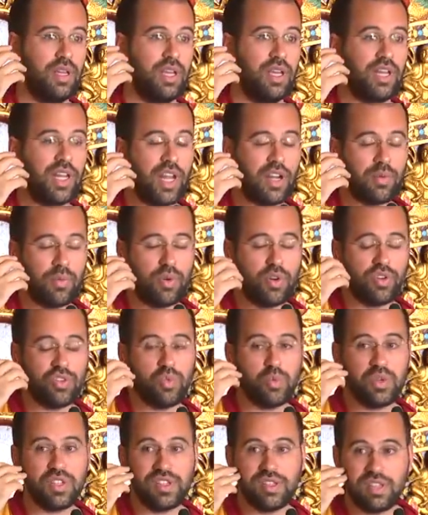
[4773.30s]
In other words,
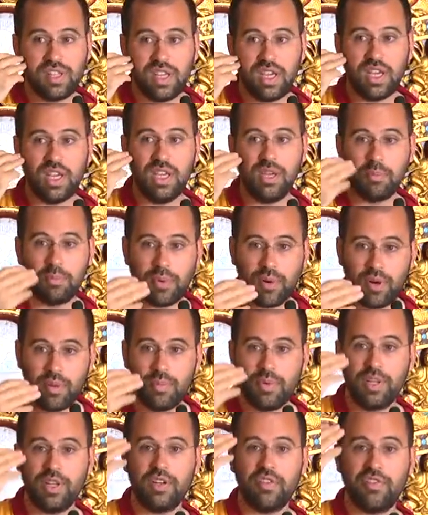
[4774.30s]
we see
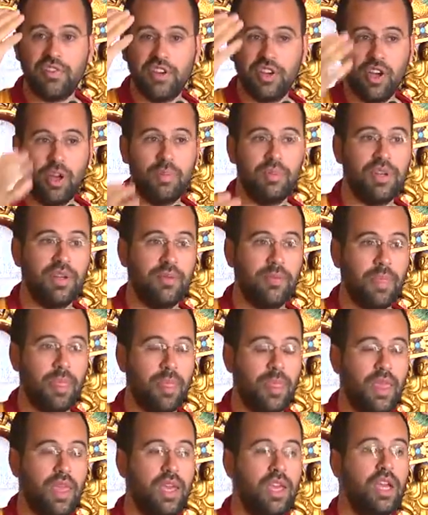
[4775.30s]
impermanent phenomena
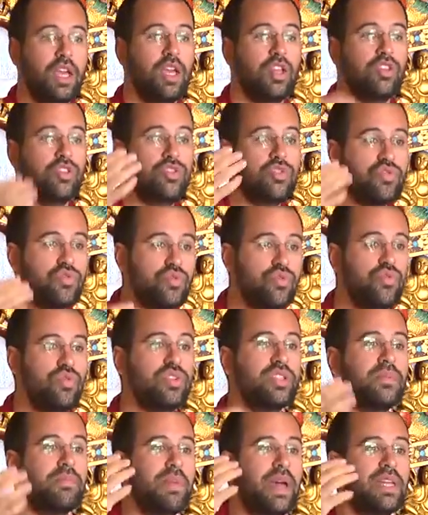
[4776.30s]
through
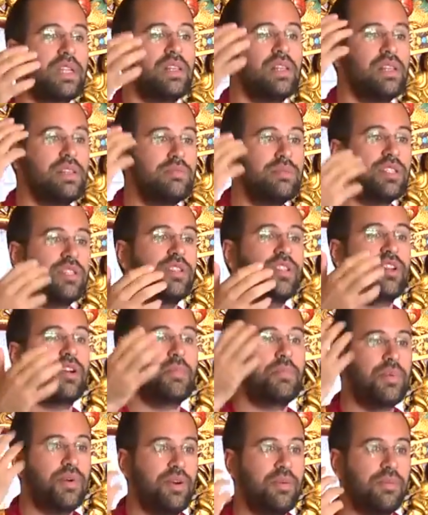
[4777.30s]
the mental images that are
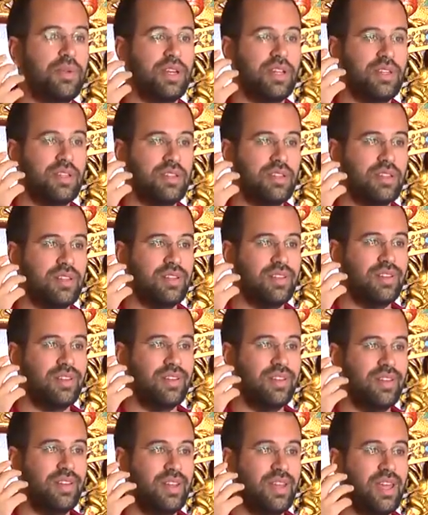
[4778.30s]
permanent.
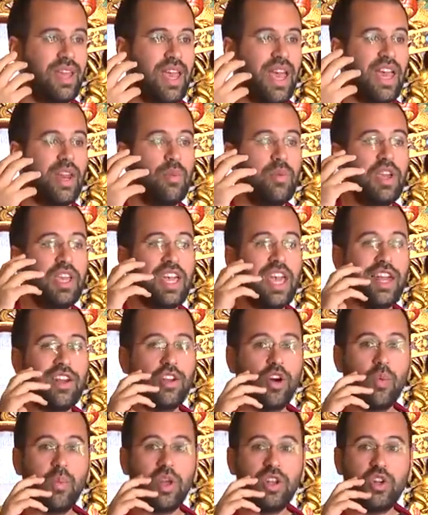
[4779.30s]
And we
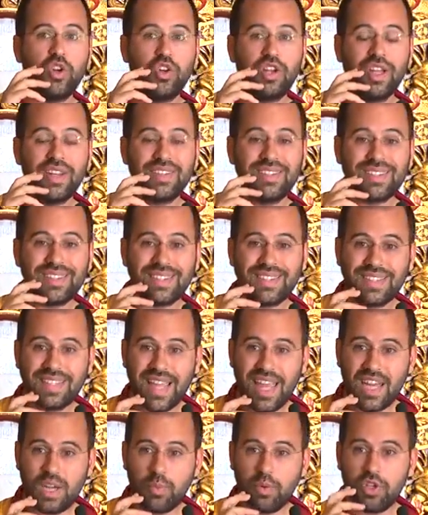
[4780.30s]
don't
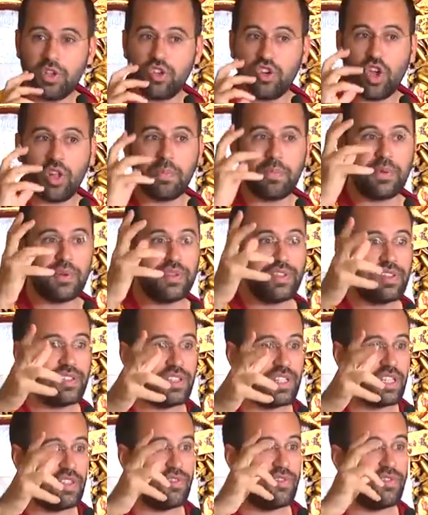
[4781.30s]
understand, we do not
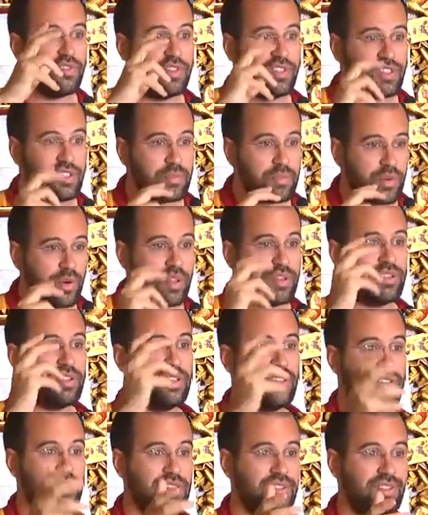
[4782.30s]
perceive this
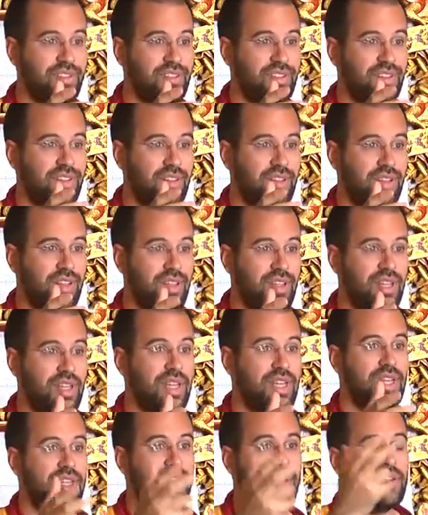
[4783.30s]
process.
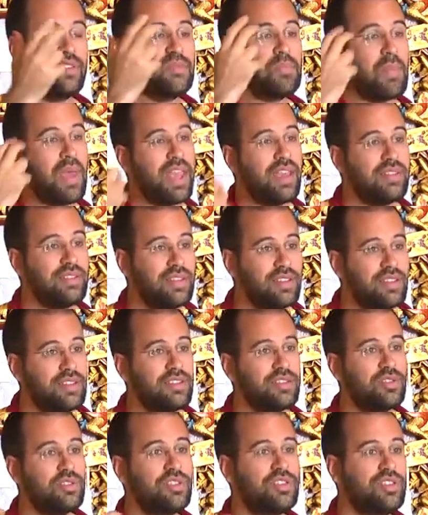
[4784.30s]
This makes us
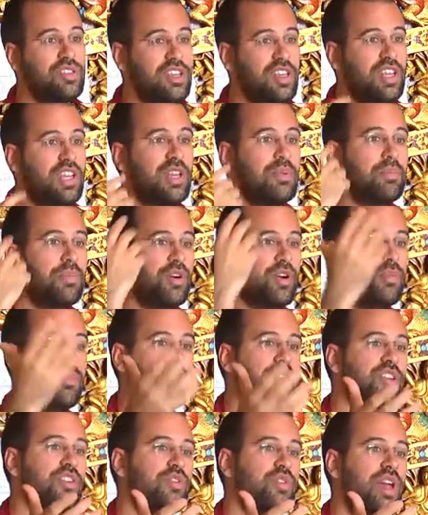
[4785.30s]
to see
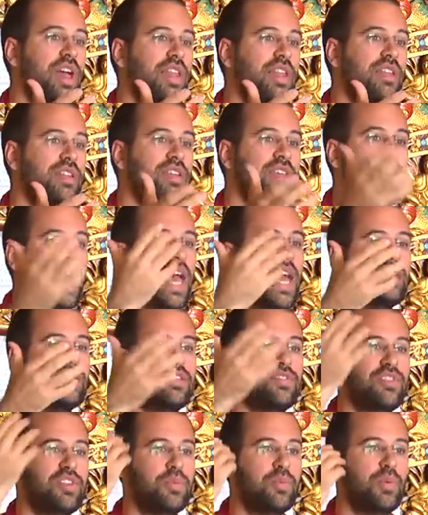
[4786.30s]
impermanent reality as
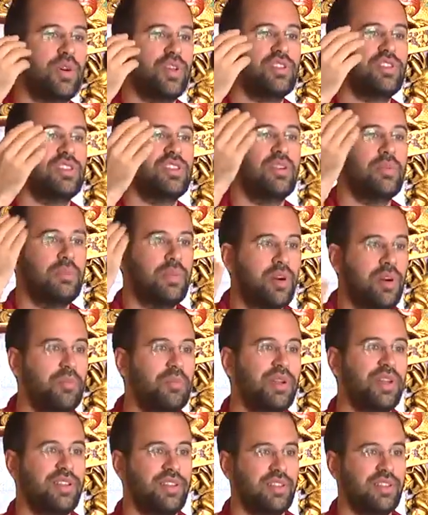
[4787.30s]
if it was permanent.